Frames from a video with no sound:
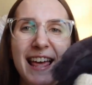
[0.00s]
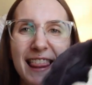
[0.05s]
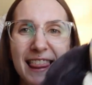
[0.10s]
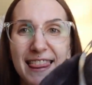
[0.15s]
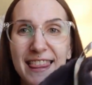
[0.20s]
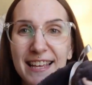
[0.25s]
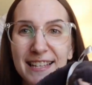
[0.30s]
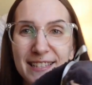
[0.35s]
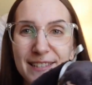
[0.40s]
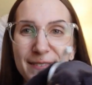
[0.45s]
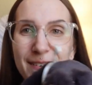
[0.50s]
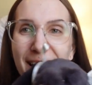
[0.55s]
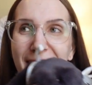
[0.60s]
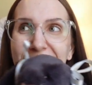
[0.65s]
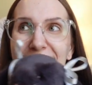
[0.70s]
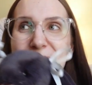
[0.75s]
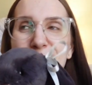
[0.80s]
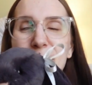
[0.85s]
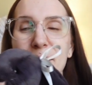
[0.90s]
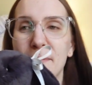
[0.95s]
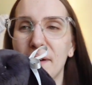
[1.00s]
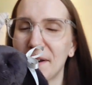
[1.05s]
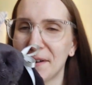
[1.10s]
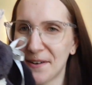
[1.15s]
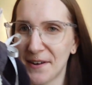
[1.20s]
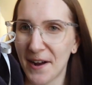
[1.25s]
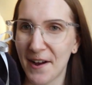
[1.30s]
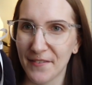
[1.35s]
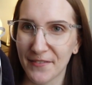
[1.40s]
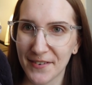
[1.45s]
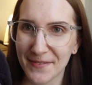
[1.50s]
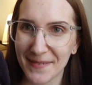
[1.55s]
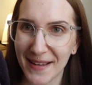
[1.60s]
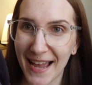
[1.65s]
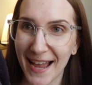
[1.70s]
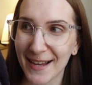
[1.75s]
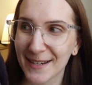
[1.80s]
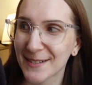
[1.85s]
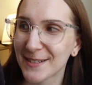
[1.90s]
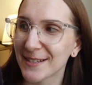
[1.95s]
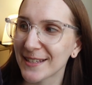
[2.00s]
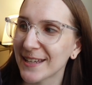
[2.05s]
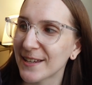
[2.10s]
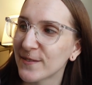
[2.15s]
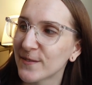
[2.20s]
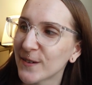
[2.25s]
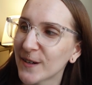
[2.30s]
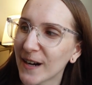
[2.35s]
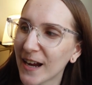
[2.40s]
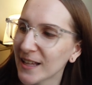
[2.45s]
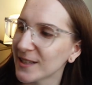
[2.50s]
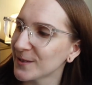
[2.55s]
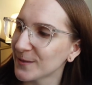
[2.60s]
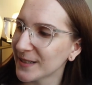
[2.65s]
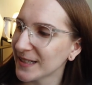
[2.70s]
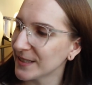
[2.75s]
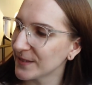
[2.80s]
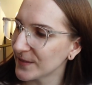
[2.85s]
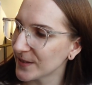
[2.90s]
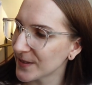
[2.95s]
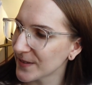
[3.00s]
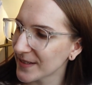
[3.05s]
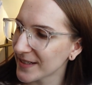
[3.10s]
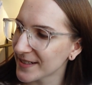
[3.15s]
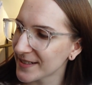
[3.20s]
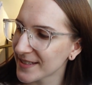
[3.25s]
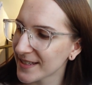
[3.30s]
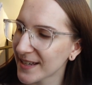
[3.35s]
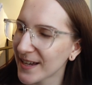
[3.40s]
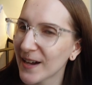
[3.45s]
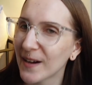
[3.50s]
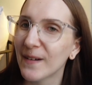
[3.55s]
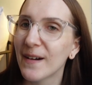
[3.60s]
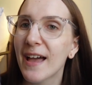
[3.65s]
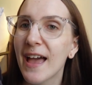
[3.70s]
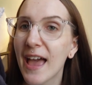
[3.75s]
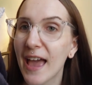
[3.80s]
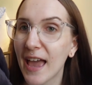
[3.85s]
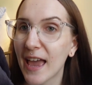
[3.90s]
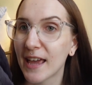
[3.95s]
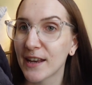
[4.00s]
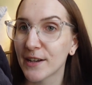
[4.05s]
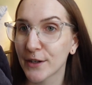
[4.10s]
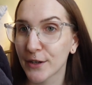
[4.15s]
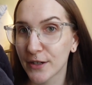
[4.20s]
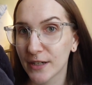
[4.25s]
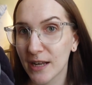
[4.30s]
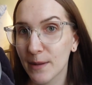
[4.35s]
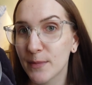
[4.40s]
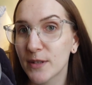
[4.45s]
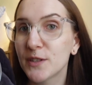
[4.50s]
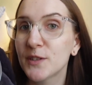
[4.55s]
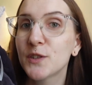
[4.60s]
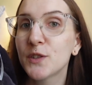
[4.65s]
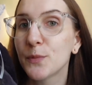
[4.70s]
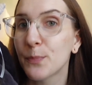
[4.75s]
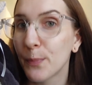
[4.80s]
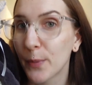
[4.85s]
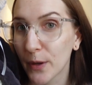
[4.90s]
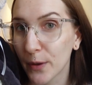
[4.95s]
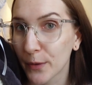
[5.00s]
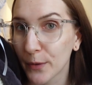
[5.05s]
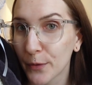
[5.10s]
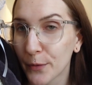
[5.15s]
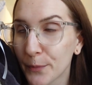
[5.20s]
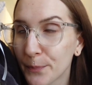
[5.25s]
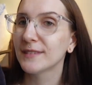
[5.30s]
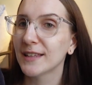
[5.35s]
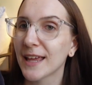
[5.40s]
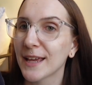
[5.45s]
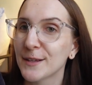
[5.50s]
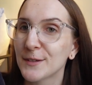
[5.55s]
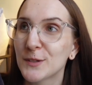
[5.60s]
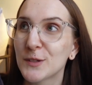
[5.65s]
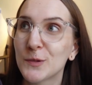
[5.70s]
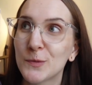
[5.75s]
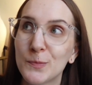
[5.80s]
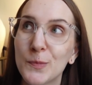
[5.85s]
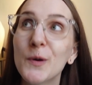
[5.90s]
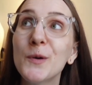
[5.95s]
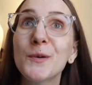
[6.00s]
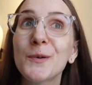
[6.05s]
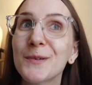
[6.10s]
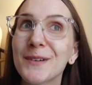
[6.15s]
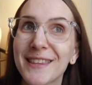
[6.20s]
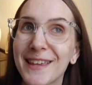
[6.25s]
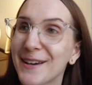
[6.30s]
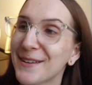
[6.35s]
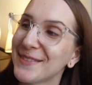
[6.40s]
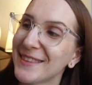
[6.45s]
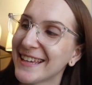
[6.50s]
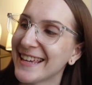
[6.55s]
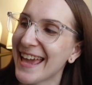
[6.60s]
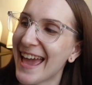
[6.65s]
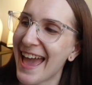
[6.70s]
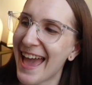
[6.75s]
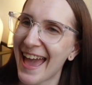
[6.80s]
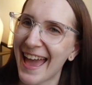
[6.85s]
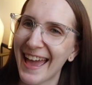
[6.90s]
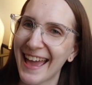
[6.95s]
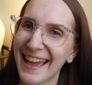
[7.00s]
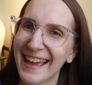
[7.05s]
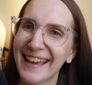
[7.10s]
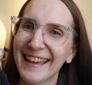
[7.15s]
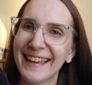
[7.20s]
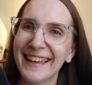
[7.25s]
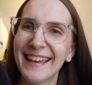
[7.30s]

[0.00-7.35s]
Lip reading: This one my partner got for me actually for Halloween a few years ago, and her name is Spoo, like spook without the K,